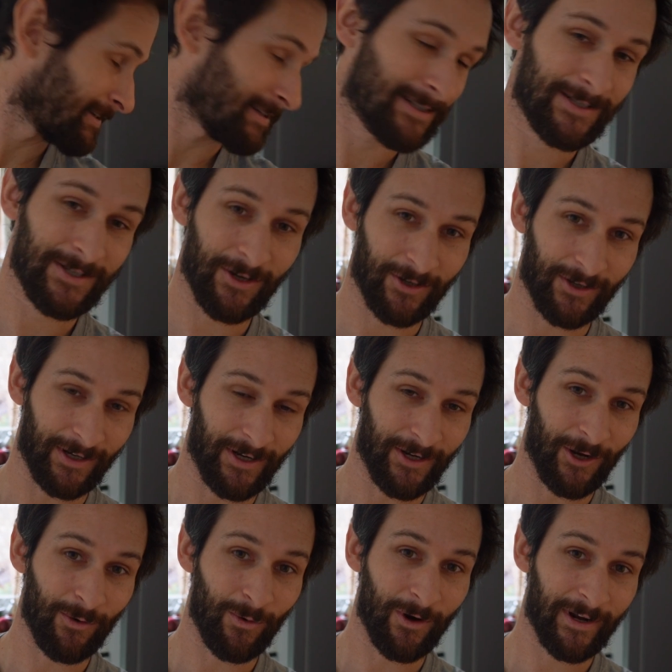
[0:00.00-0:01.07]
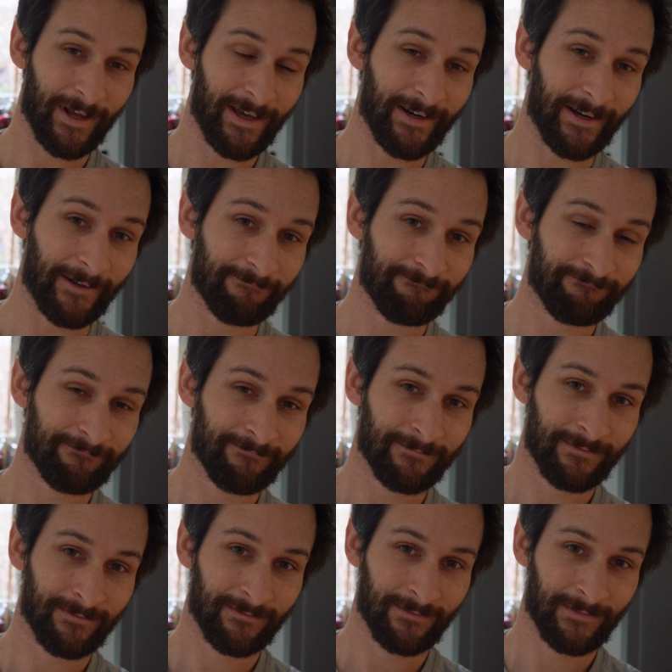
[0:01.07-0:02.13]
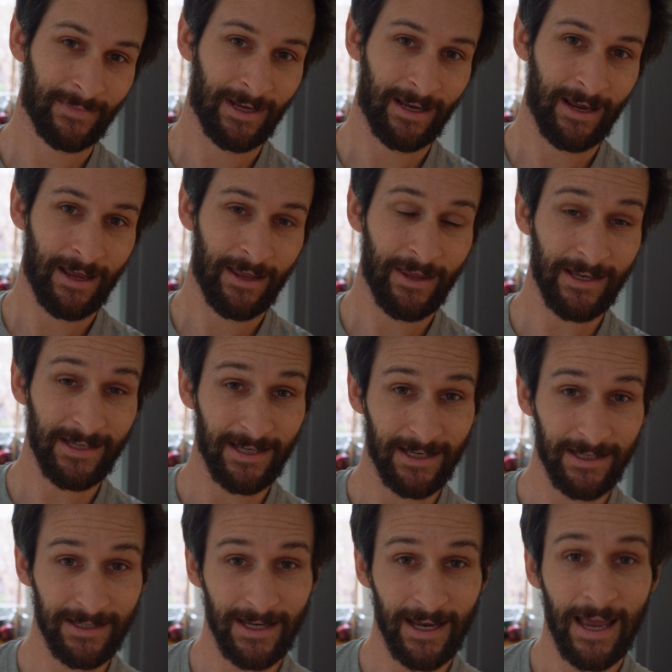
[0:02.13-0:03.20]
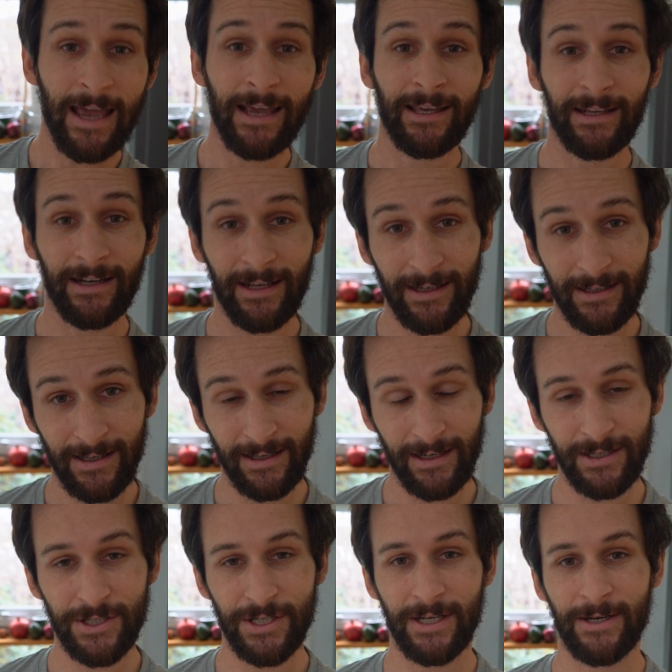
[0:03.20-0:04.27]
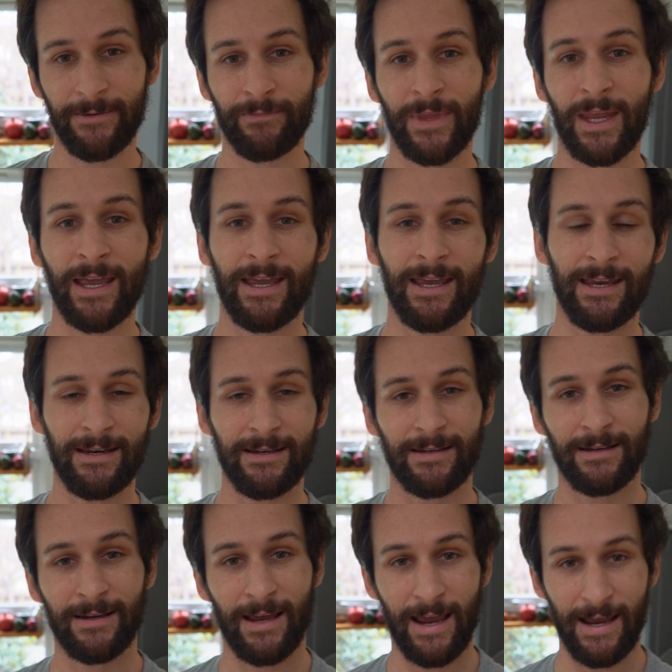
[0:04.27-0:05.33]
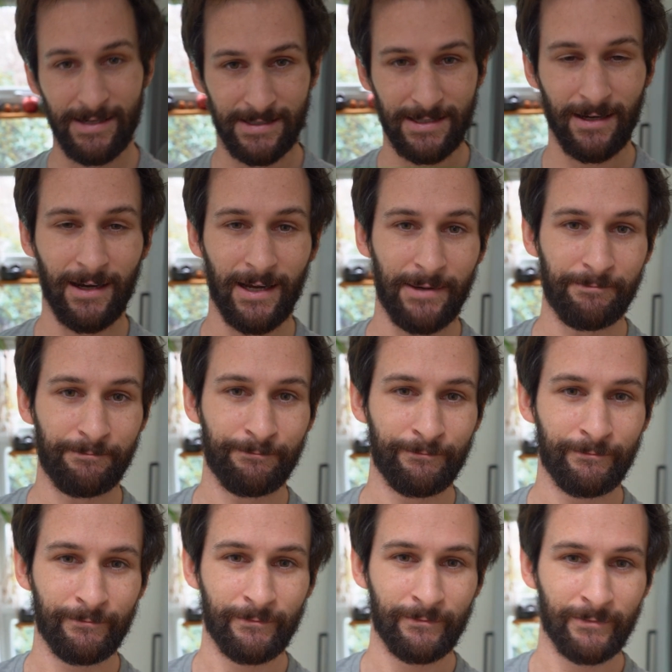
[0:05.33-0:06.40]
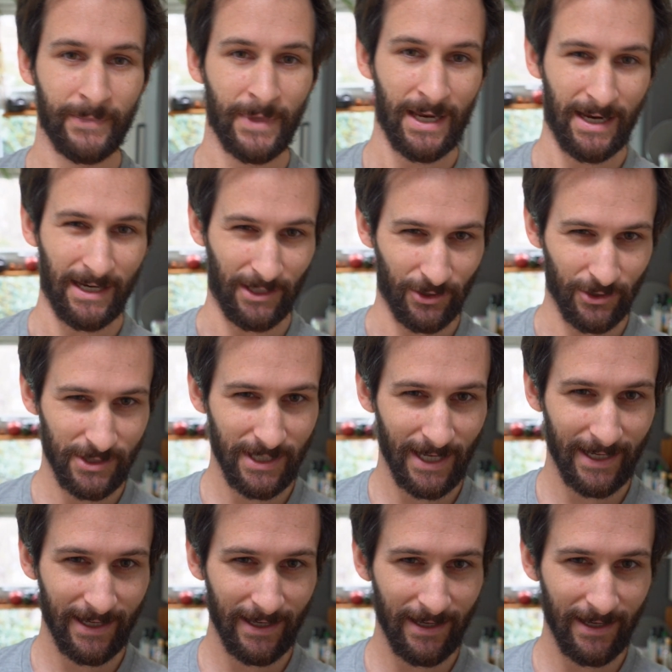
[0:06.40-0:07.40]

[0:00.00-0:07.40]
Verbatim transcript: It's not going to know what hit it. This is kinetic energy, heat and time. It looks like